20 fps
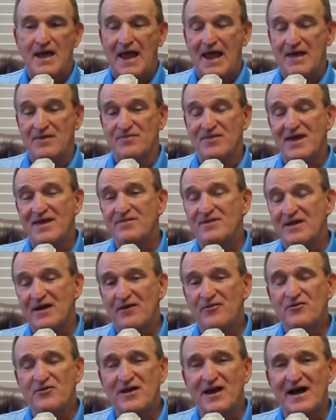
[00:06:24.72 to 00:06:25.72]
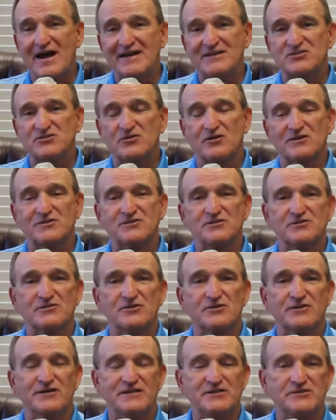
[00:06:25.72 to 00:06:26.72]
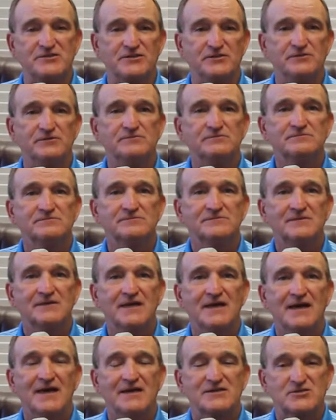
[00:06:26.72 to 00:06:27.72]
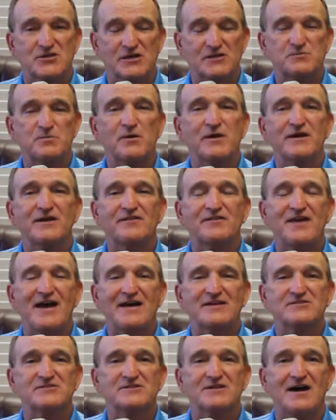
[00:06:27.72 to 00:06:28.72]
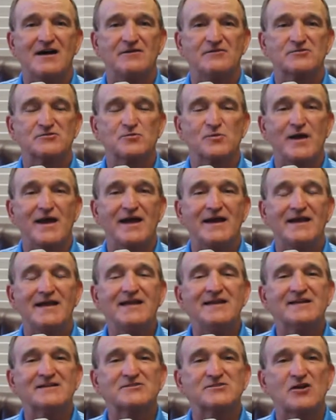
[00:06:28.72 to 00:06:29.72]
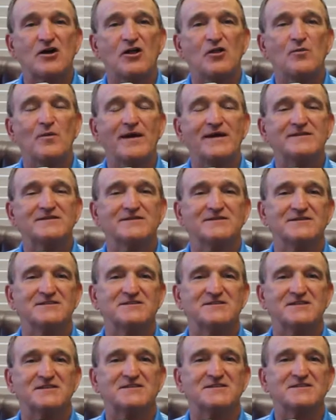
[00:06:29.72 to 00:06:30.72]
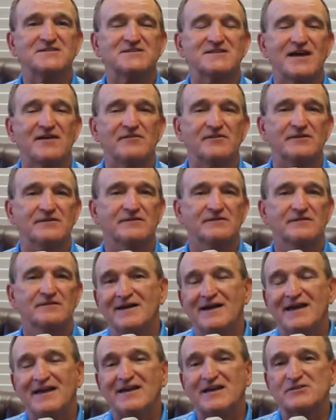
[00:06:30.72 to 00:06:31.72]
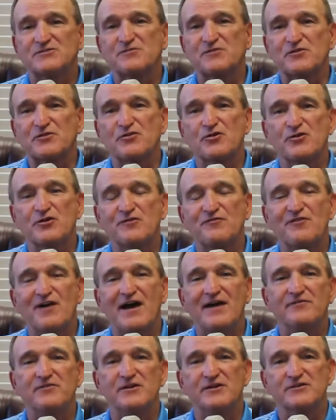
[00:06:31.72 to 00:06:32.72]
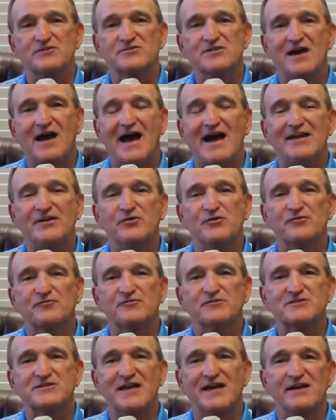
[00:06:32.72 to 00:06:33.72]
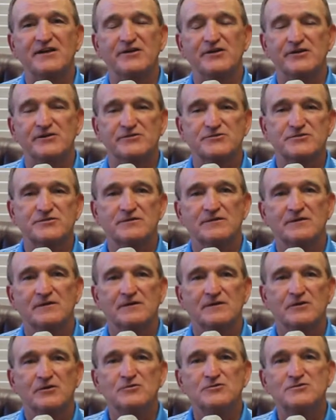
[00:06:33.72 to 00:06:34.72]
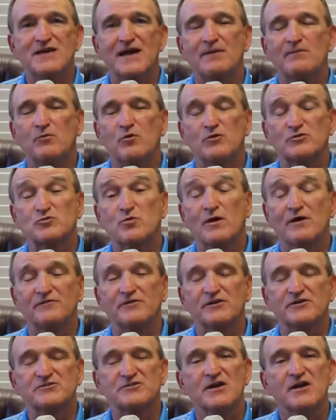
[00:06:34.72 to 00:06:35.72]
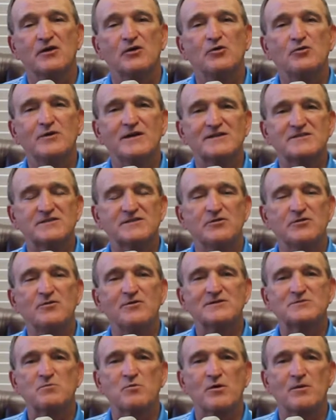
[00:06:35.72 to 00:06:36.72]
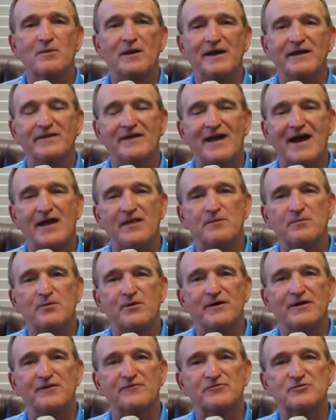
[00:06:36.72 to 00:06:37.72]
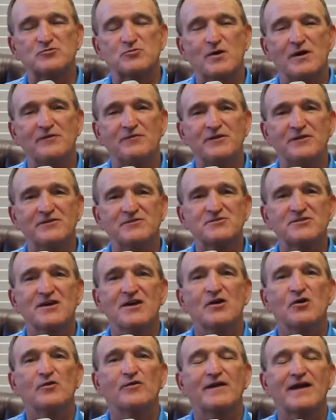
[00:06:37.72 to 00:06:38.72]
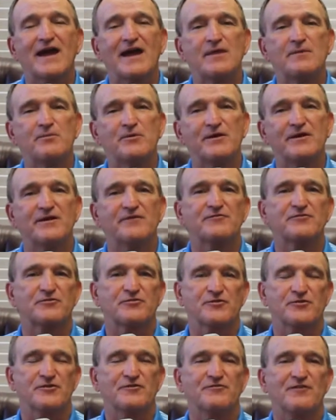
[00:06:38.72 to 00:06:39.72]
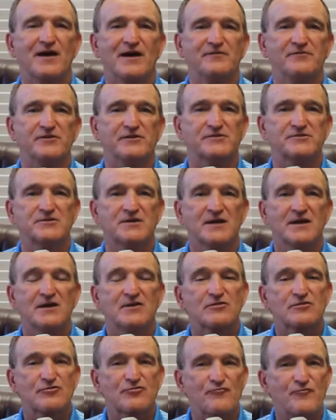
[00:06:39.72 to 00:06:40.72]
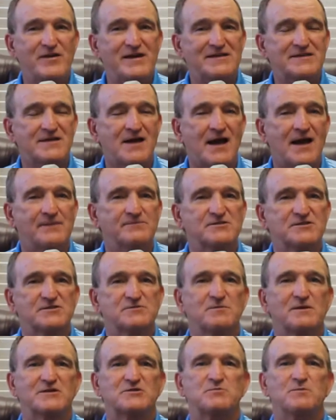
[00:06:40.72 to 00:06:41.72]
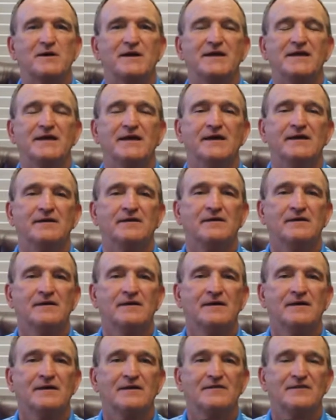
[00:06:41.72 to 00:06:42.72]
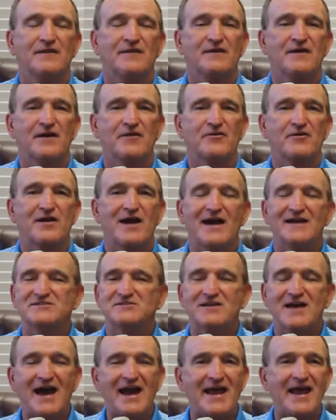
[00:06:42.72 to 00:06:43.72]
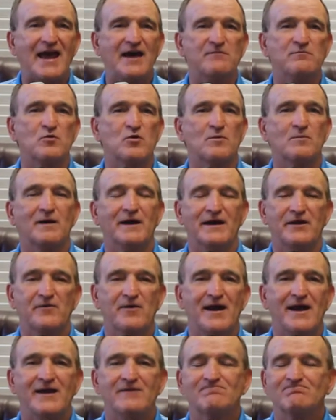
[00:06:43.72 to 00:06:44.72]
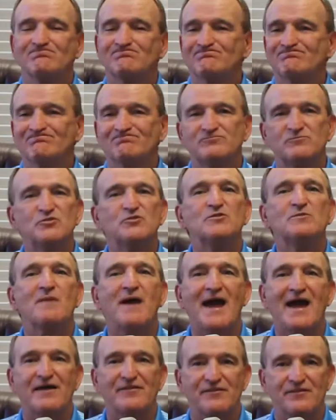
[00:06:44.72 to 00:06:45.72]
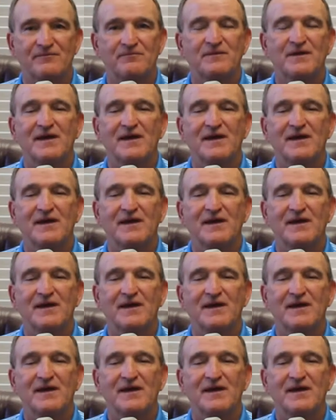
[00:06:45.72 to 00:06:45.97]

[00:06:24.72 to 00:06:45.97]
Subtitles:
And then the other guy starts at 32, starts putting $1,000 away, and he does it all the way until he's 67. He does it for 35 years. I do it for 10 years. Who's got more? 12 years. Who has more money? The guy that put it in for 12 years or the guy that put it in for 35 years? 3 times as much money in than the other guy's got to have more money, right? Do the math.